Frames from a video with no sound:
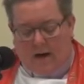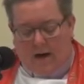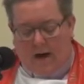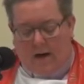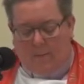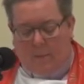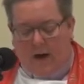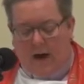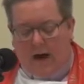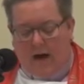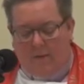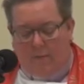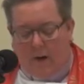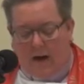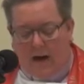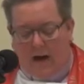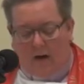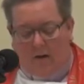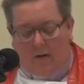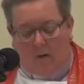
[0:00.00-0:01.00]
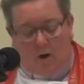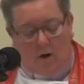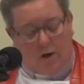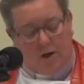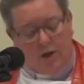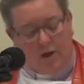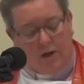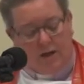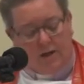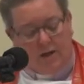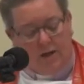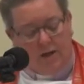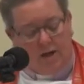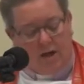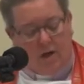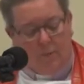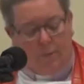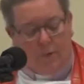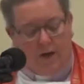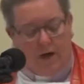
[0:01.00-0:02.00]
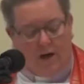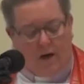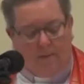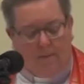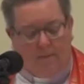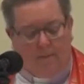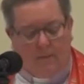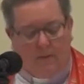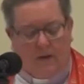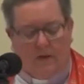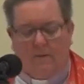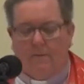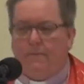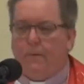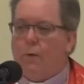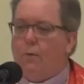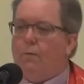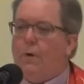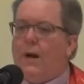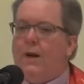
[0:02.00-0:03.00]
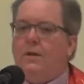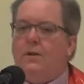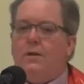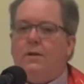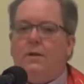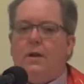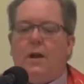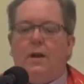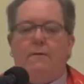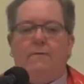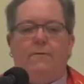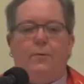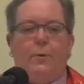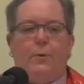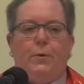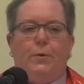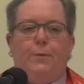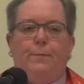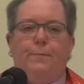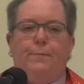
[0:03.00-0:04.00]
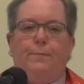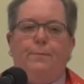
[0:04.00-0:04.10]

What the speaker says: and paid back largely to the company for rent and food.